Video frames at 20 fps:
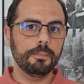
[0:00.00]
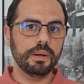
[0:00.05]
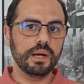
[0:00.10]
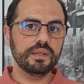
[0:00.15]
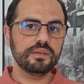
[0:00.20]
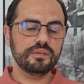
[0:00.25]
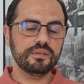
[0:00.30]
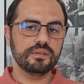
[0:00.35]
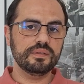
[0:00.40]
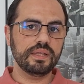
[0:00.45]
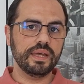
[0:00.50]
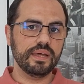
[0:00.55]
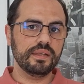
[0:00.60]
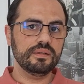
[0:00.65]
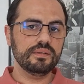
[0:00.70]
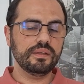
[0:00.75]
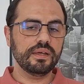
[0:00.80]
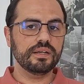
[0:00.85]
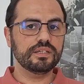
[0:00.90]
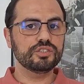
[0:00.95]
But
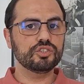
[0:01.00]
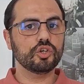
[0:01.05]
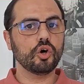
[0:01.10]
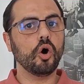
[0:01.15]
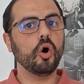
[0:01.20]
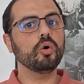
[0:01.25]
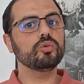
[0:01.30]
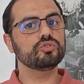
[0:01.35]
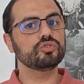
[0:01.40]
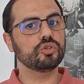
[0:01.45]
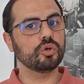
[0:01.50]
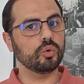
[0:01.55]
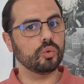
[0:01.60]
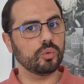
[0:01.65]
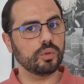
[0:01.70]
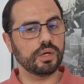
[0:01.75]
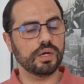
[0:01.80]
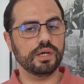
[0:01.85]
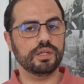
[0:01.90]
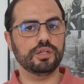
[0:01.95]
then there's
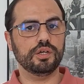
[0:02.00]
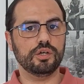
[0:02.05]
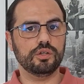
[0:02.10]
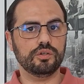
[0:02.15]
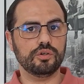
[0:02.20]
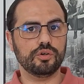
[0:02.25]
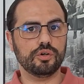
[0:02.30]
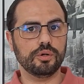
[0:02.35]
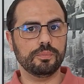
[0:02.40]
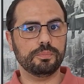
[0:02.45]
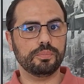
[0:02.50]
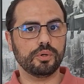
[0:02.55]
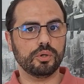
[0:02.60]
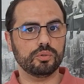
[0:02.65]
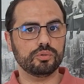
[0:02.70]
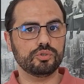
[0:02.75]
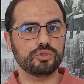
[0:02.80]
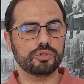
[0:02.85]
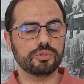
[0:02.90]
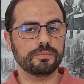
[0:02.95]
also another
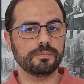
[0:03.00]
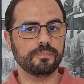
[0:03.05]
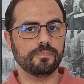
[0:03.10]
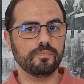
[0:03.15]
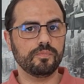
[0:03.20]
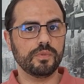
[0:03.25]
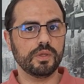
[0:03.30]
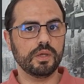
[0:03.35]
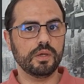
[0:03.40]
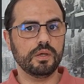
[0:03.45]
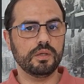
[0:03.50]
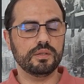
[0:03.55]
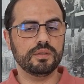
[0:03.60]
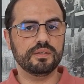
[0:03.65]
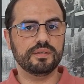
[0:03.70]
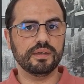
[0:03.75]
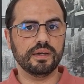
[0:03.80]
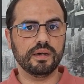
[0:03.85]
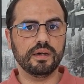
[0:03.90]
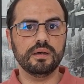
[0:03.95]
approach,
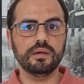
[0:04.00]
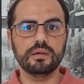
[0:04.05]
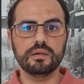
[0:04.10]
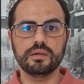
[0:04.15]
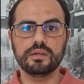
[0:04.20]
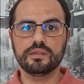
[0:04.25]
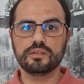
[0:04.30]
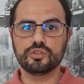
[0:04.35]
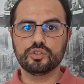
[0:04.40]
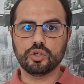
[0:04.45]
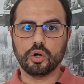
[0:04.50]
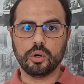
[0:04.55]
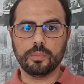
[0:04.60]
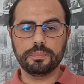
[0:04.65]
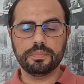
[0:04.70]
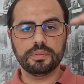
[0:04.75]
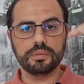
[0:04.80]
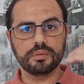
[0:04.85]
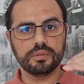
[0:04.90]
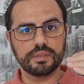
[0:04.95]
the
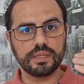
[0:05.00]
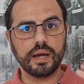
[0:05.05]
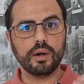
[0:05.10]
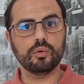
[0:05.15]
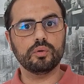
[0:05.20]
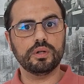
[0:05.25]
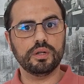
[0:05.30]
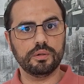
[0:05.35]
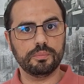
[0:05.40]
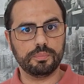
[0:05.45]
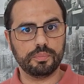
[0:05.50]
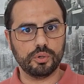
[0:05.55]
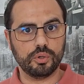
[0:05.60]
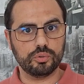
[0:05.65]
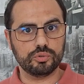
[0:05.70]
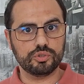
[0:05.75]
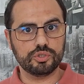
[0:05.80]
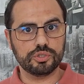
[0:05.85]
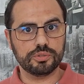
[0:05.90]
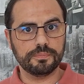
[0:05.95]
top-down
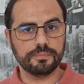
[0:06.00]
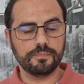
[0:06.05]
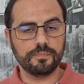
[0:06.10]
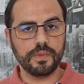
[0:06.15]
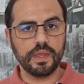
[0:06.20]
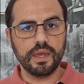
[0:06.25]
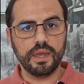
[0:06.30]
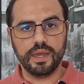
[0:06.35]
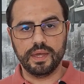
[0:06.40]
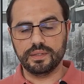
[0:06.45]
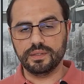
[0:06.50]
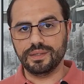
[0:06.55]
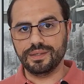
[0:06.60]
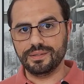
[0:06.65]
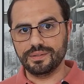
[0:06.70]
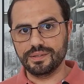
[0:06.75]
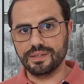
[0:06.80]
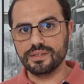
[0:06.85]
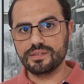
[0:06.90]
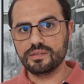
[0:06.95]
approach. And
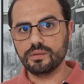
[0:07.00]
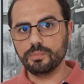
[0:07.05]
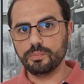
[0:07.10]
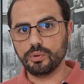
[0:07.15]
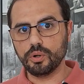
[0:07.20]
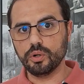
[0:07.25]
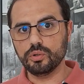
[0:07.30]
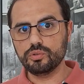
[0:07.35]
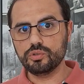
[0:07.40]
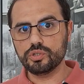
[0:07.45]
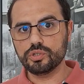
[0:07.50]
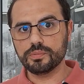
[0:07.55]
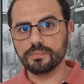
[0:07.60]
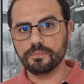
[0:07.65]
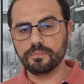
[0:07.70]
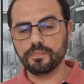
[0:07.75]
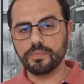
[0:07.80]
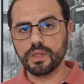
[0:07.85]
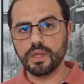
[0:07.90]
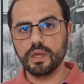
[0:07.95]
in this approach,
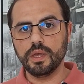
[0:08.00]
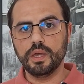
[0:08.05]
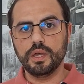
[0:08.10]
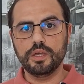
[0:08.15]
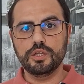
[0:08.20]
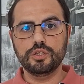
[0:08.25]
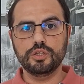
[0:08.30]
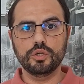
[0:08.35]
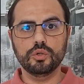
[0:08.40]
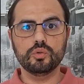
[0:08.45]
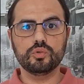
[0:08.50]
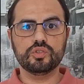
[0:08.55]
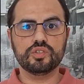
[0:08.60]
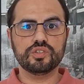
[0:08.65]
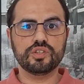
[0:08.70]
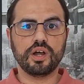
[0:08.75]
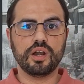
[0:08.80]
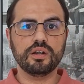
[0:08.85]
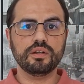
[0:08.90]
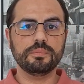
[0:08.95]
you
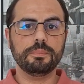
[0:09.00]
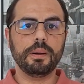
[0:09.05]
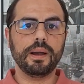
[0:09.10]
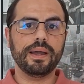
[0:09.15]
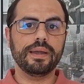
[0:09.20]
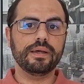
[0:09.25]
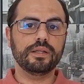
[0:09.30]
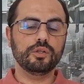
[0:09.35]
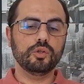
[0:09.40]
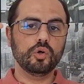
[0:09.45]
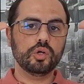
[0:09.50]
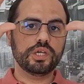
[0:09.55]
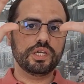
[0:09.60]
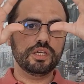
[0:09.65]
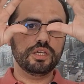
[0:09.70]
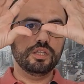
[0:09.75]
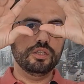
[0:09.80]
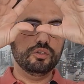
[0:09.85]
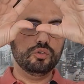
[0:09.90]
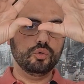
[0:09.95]
start by
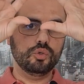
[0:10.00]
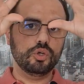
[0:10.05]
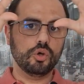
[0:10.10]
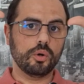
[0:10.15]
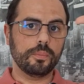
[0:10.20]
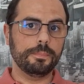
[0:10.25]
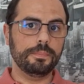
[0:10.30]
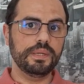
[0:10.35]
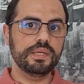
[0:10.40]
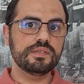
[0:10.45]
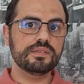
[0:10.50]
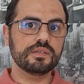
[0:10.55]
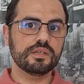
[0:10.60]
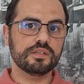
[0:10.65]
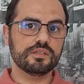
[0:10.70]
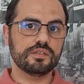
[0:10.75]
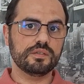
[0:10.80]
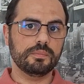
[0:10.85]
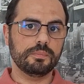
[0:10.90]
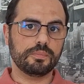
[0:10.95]
looking into your
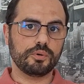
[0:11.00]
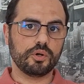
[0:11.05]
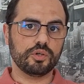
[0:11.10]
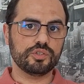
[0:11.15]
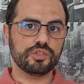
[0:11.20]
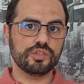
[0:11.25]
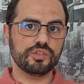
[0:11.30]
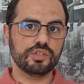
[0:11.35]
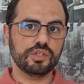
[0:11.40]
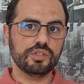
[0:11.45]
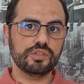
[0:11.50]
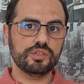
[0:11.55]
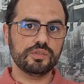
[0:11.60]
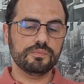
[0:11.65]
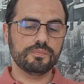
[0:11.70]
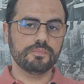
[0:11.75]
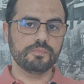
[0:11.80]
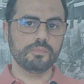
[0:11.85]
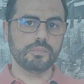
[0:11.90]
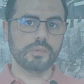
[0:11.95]
business processes,